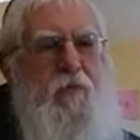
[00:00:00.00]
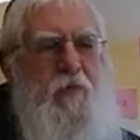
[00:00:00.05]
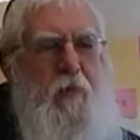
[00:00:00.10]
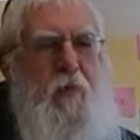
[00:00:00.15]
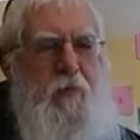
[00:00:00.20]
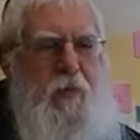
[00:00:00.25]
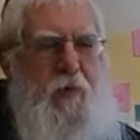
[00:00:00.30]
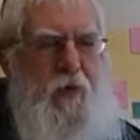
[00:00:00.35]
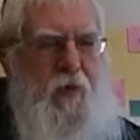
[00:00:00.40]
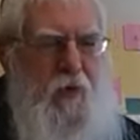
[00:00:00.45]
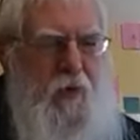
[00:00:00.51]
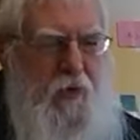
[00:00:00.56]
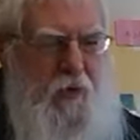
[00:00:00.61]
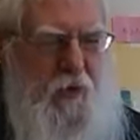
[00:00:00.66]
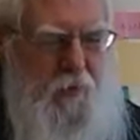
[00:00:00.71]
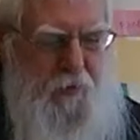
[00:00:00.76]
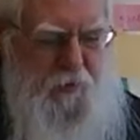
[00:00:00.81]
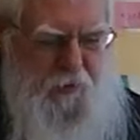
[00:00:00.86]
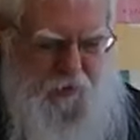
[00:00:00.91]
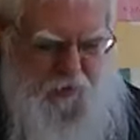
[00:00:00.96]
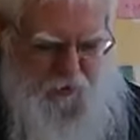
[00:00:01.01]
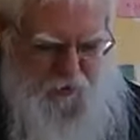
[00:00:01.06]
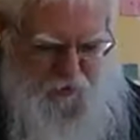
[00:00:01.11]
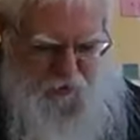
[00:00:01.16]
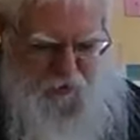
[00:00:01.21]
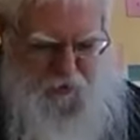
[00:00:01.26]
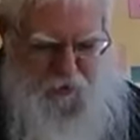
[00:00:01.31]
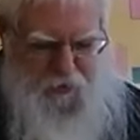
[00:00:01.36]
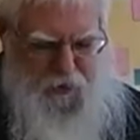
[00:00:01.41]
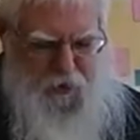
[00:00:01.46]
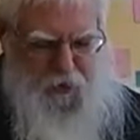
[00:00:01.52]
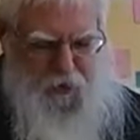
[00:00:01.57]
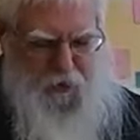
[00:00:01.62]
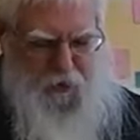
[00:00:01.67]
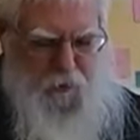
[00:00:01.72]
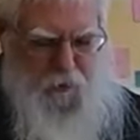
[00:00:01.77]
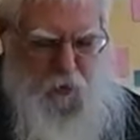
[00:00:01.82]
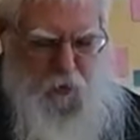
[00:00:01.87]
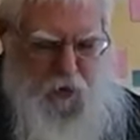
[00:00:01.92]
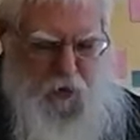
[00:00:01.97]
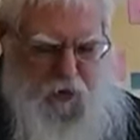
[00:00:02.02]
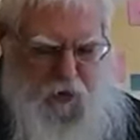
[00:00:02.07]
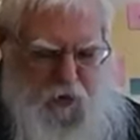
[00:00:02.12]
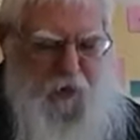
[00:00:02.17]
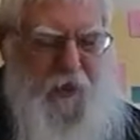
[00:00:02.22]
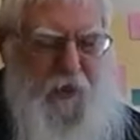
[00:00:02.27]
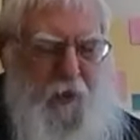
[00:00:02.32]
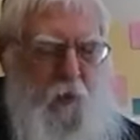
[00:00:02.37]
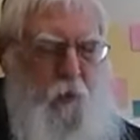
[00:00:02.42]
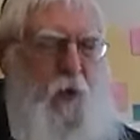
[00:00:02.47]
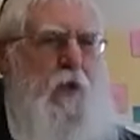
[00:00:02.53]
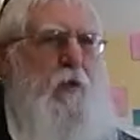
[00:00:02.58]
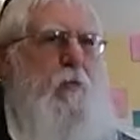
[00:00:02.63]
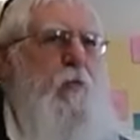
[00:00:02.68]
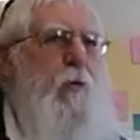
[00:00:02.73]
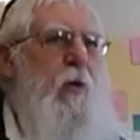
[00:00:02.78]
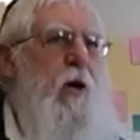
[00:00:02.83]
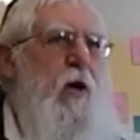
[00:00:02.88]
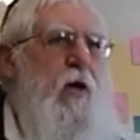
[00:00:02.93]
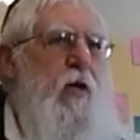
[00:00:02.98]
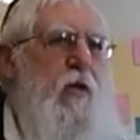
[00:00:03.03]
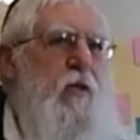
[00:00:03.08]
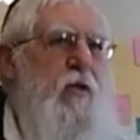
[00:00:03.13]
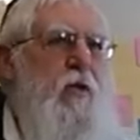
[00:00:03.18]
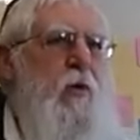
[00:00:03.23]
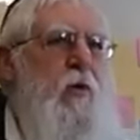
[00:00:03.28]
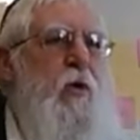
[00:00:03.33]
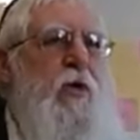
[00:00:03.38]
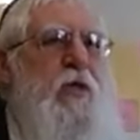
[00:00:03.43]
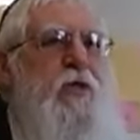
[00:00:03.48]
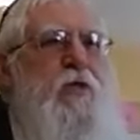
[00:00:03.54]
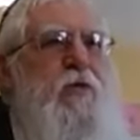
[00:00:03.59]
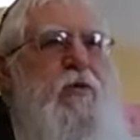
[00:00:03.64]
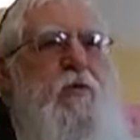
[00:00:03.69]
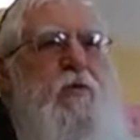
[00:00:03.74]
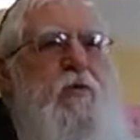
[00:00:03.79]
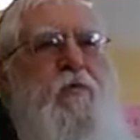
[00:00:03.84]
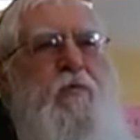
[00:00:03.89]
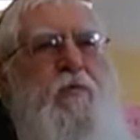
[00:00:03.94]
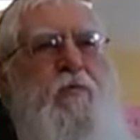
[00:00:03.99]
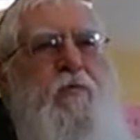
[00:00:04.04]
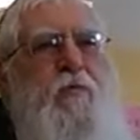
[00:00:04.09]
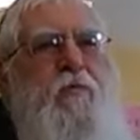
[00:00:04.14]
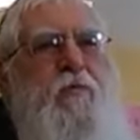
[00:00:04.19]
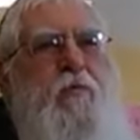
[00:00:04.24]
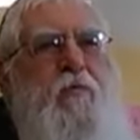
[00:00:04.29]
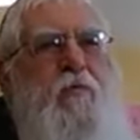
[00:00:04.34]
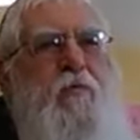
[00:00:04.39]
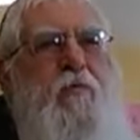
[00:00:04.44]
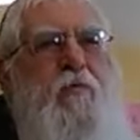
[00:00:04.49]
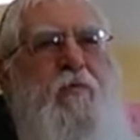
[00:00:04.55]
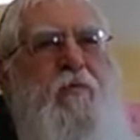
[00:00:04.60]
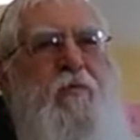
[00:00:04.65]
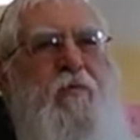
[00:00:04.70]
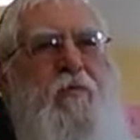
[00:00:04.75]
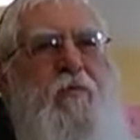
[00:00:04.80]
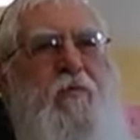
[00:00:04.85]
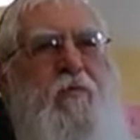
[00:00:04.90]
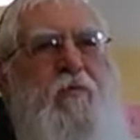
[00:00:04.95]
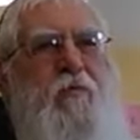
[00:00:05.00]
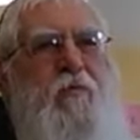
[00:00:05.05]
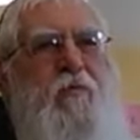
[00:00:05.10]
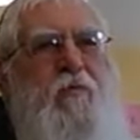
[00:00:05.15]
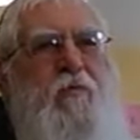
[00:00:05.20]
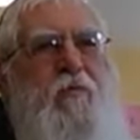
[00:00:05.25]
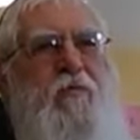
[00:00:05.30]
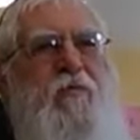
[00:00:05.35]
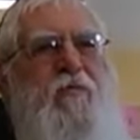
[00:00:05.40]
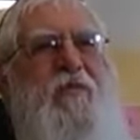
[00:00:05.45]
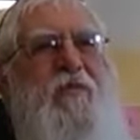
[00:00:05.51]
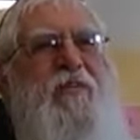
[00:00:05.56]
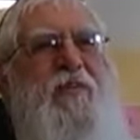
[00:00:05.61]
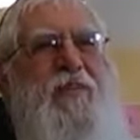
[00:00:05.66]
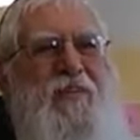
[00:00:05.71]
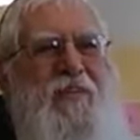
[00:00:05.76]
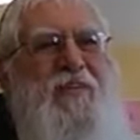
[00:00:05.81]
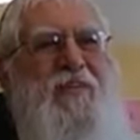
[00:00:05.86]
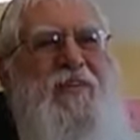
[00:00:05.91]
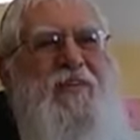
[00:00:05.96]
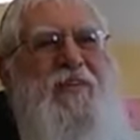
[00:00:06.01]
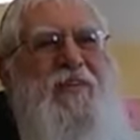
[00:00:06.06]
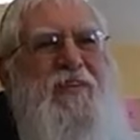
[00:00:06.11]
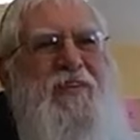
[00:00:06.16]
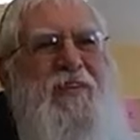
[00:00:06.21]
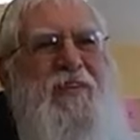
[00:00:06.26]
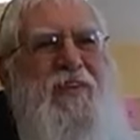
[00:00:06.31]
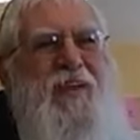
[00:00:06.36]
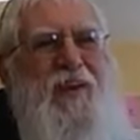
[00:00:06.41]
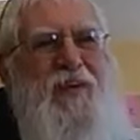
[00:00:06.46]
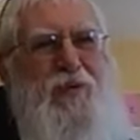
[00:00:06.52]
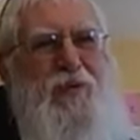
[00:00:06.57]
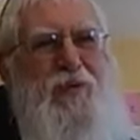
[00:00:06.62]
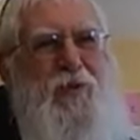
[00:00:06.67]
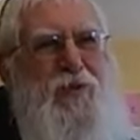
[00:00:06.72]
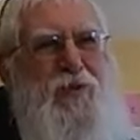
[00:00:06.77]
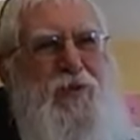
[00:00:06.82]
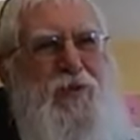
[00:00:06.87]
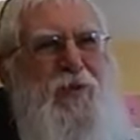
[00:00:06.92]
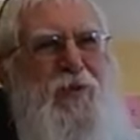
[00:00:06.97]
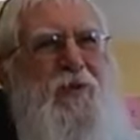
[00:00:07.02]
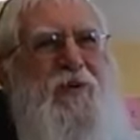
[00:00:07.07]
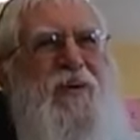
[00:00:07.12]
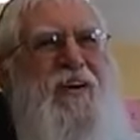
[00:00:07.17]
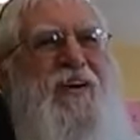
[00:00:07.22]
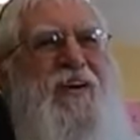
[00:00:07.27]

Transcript: let me let me let me understand more clearly what part is the question i'm, I'm not sure i um, thought so